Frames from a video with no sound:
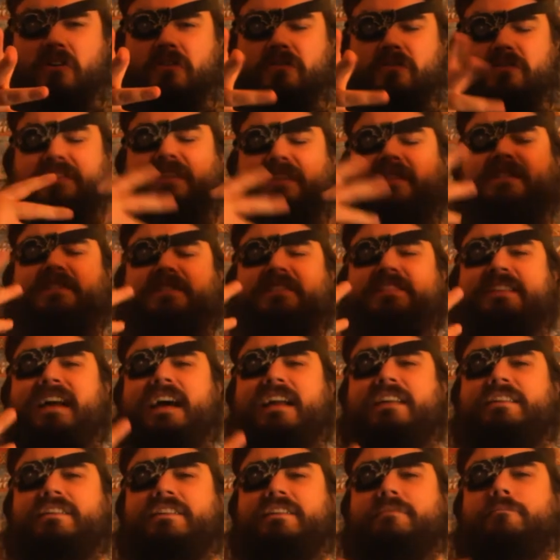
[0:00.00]
until
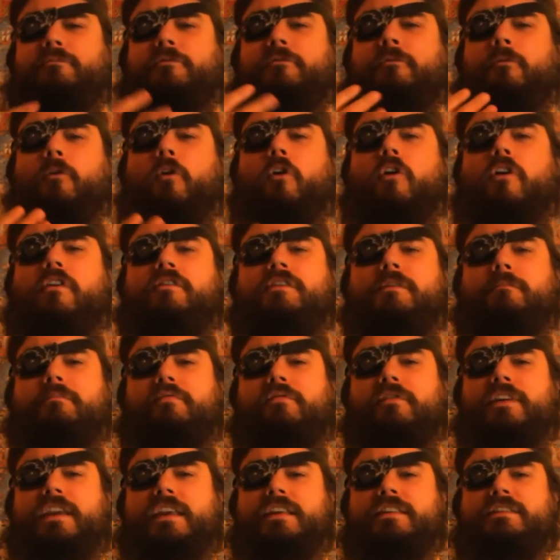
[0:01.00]
standing before the
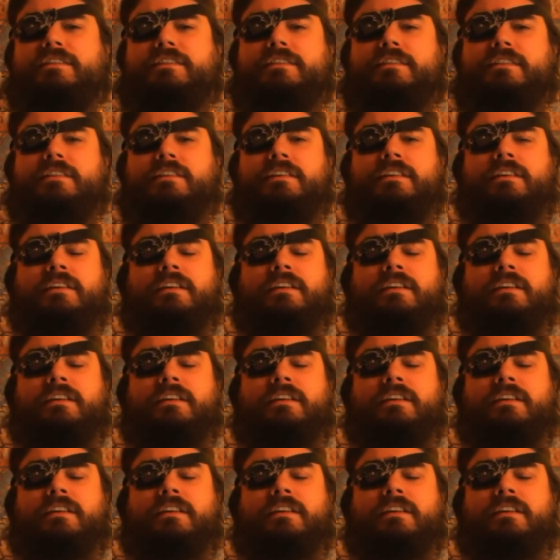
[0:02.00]
priest,